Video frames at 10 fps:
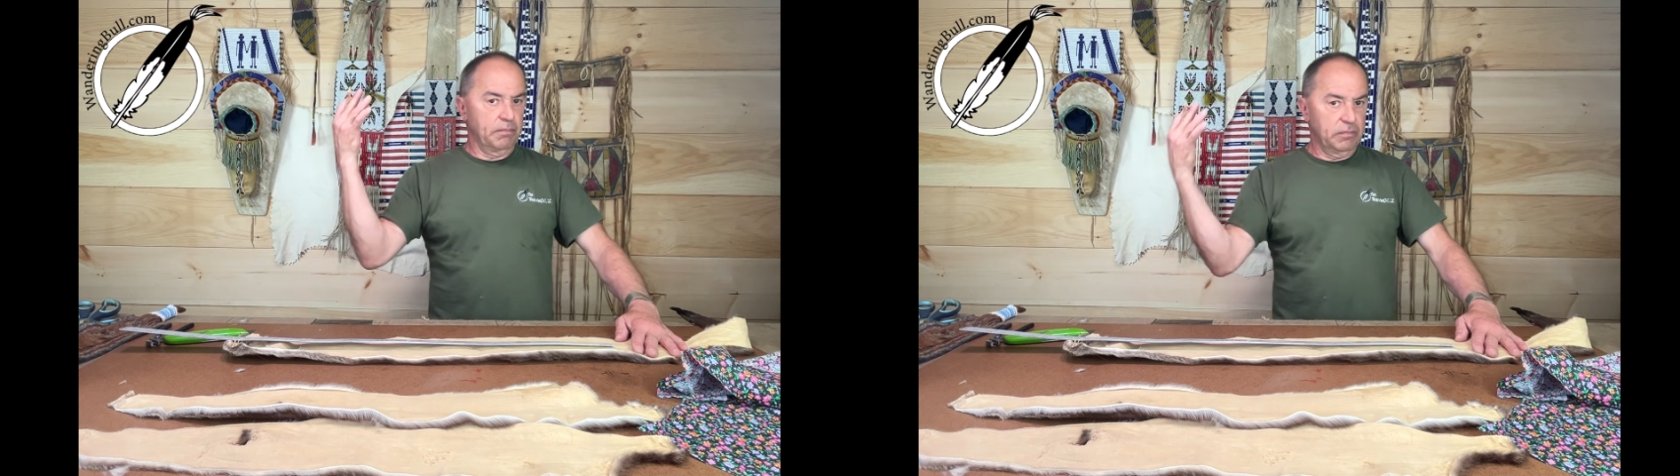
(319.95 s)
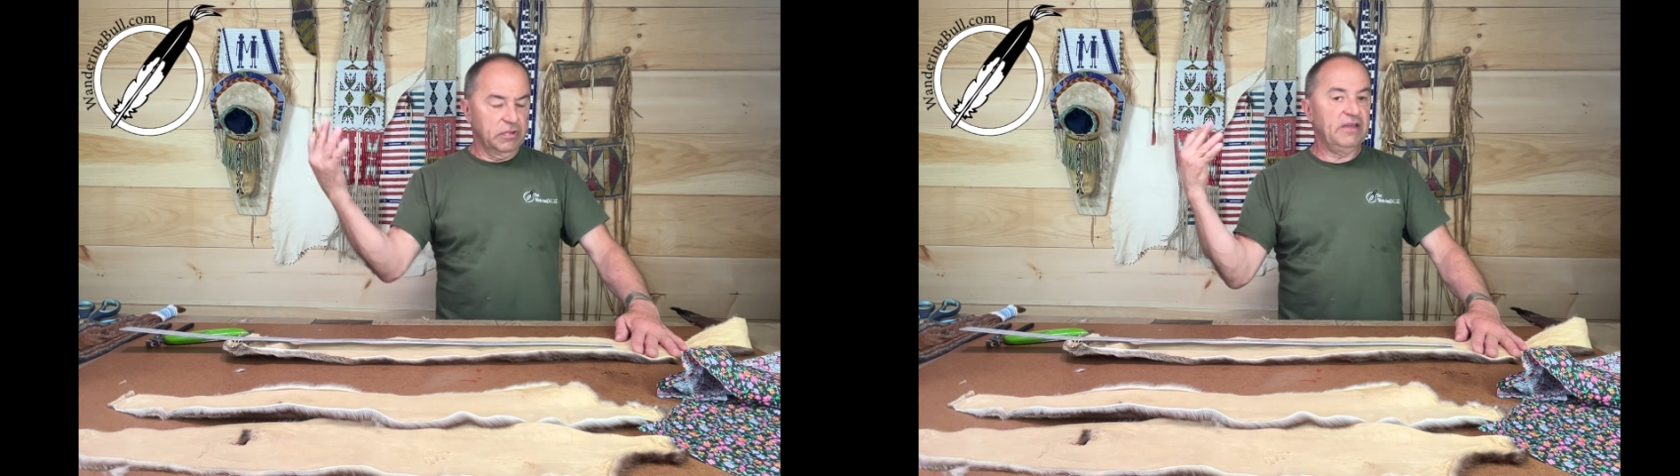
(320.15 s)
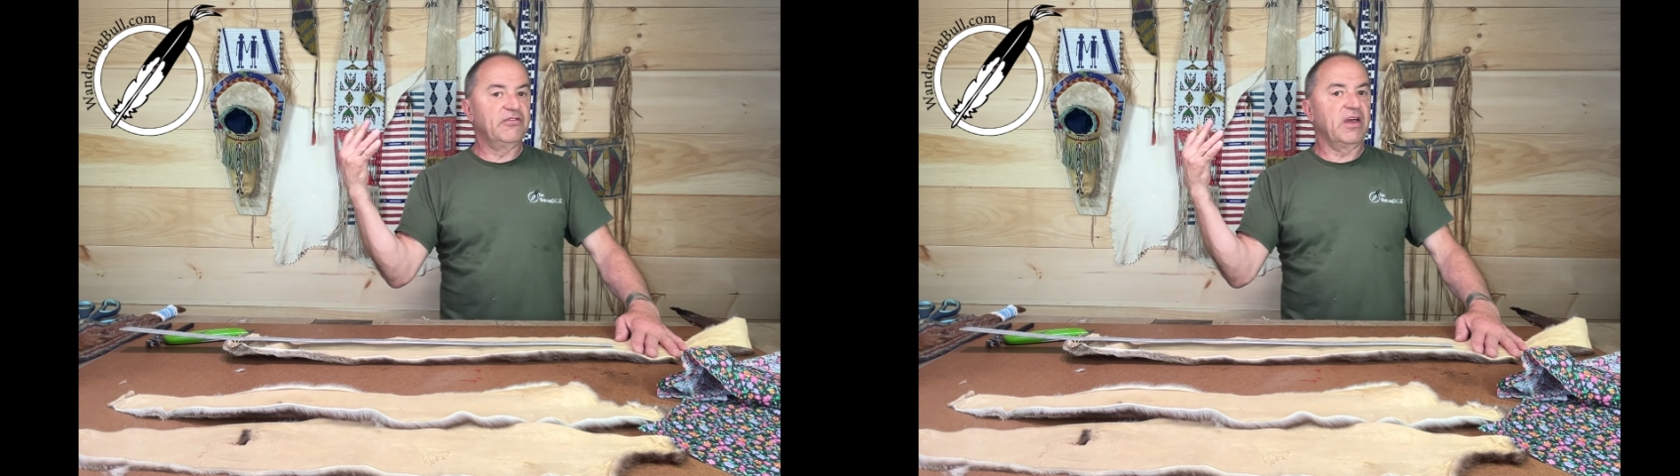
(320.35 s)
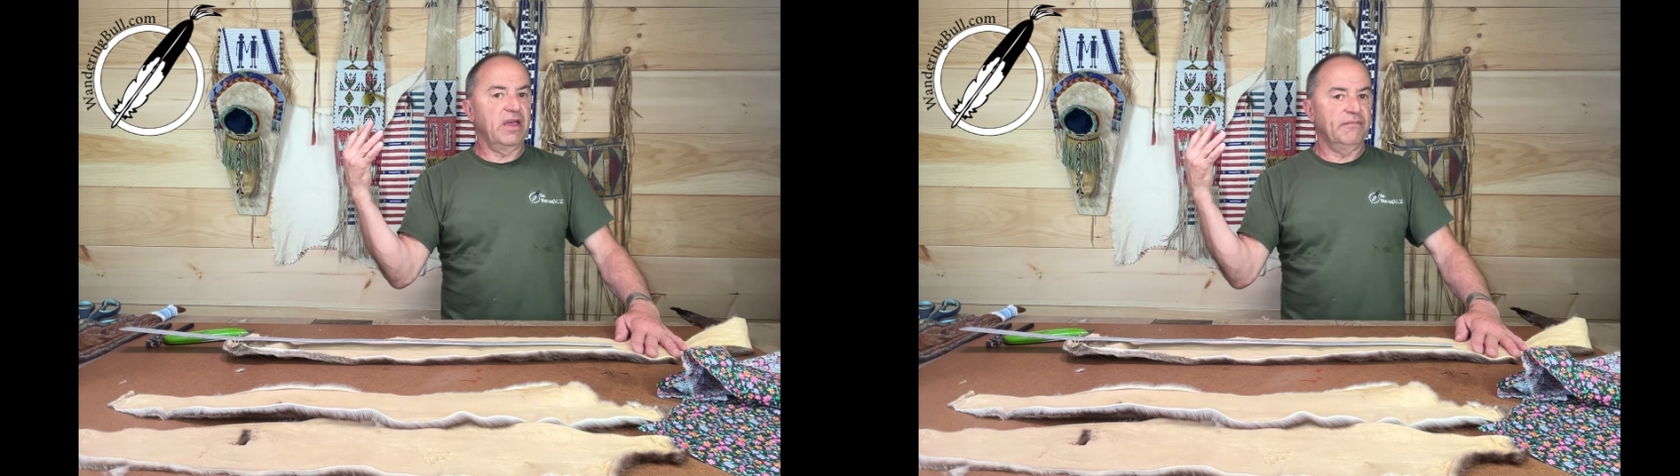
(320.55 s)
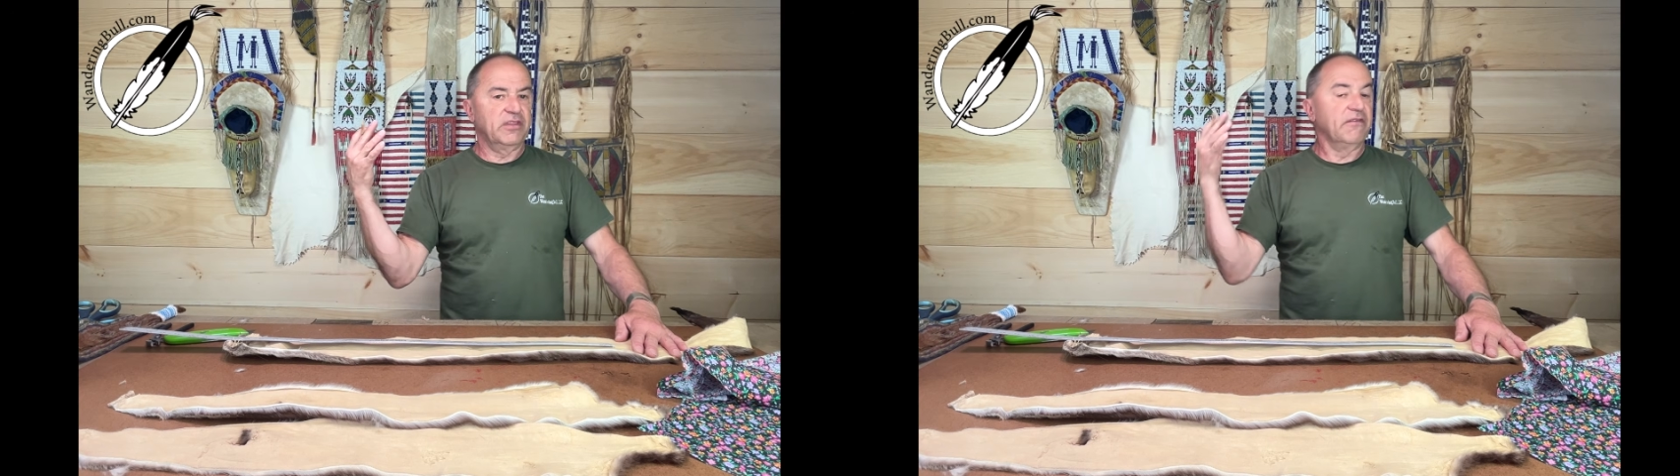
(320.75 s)
leave
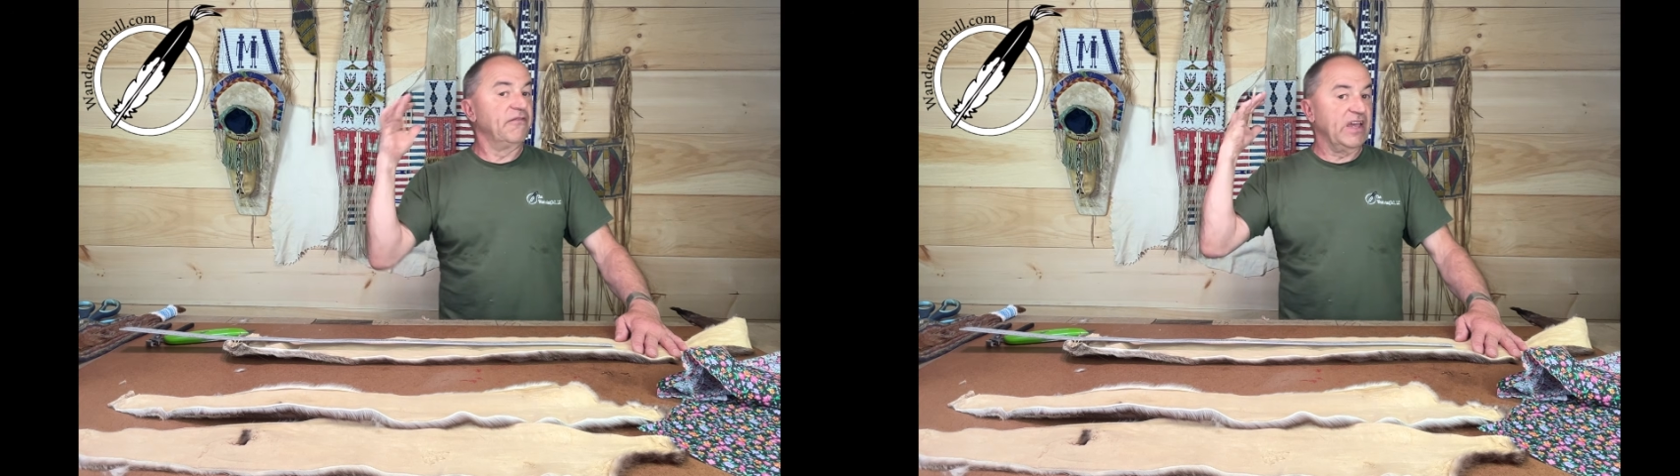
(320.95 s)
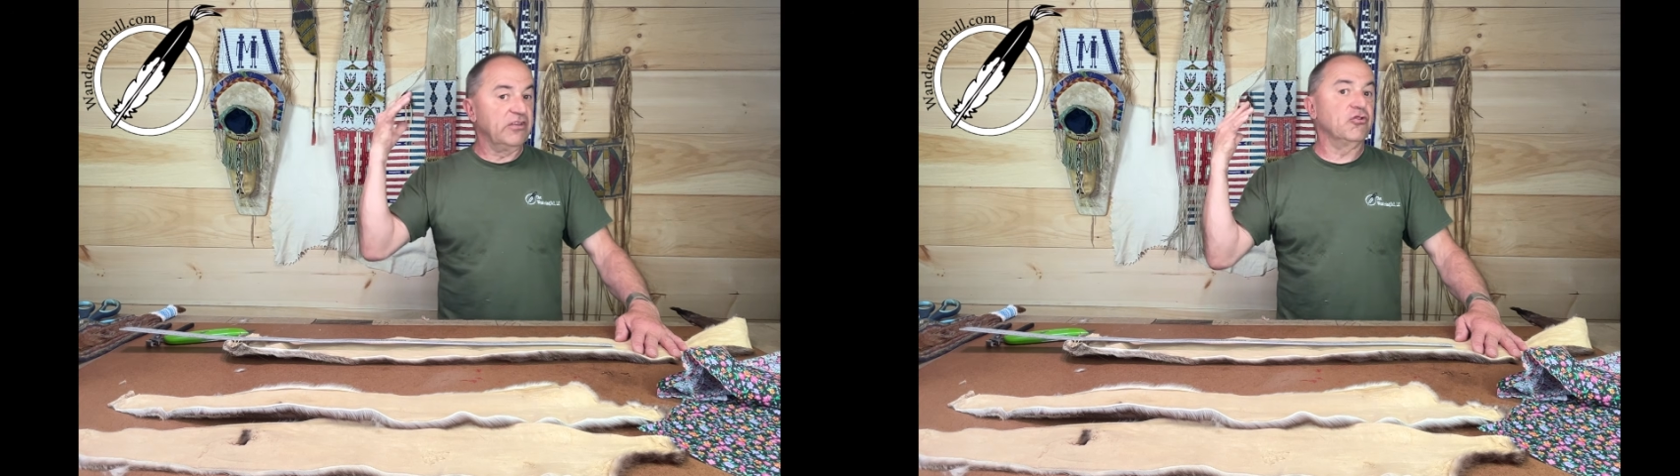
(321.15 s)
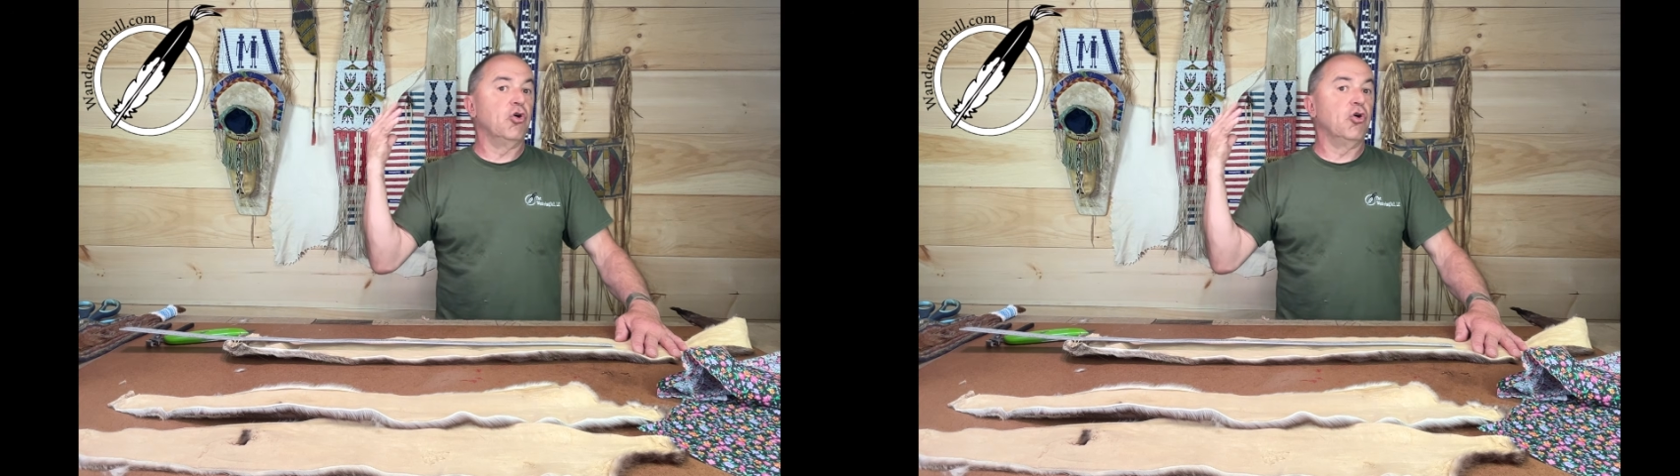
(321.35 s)
the face